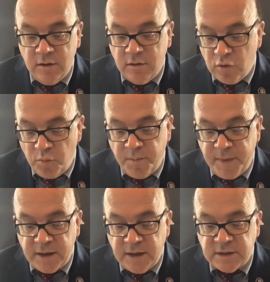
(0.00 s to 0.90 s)
Global
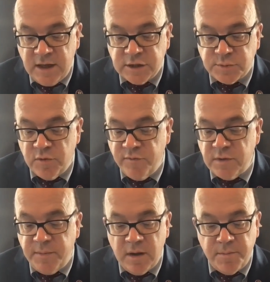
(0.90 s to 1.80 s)
Magnitsky has proven
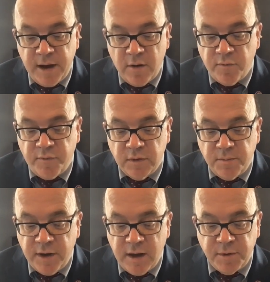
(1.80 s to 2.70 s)
to be a powerful
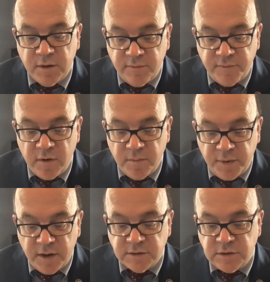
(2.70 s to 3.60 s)
and popular foreign
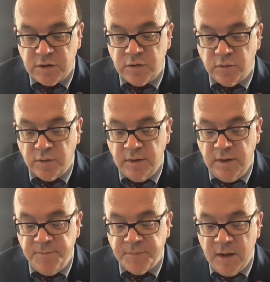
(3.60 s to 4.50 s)
policy tool,
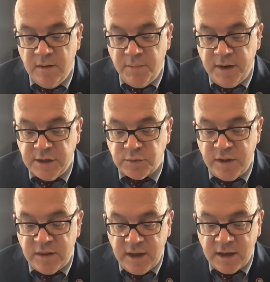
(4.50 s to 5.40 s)
but as
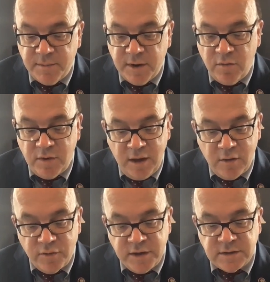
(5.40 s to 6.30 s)
we think about
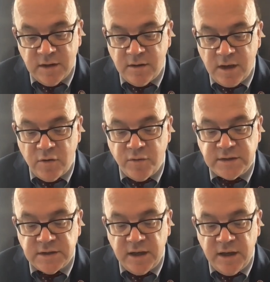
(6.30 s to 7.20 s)

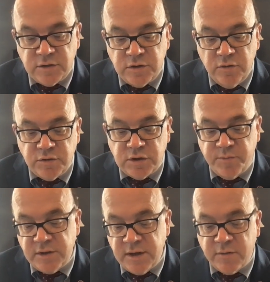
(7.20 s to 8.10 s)
increasing its use to
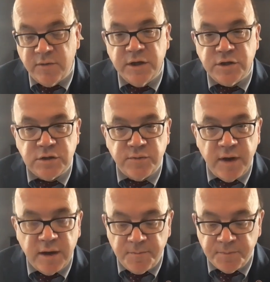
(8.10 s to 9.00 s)
protect religious
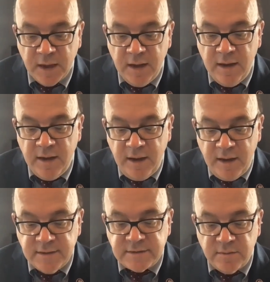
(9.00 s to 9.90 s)
freedom,
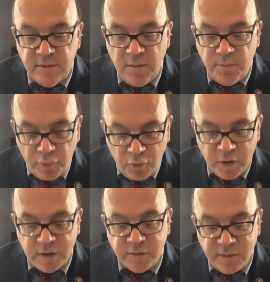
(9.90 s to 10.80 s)
it is
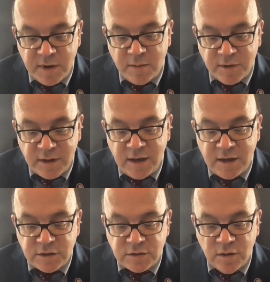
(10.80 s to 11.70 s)
important to remember that it
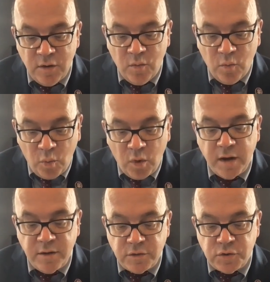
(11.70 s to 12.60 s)
is
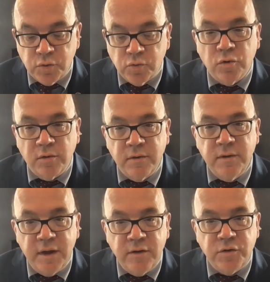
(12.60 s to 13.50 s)
one tool
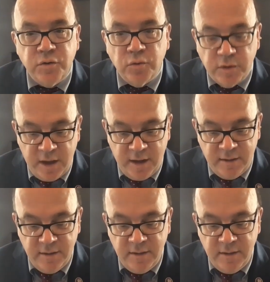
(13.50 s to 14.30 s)
in the toolkit.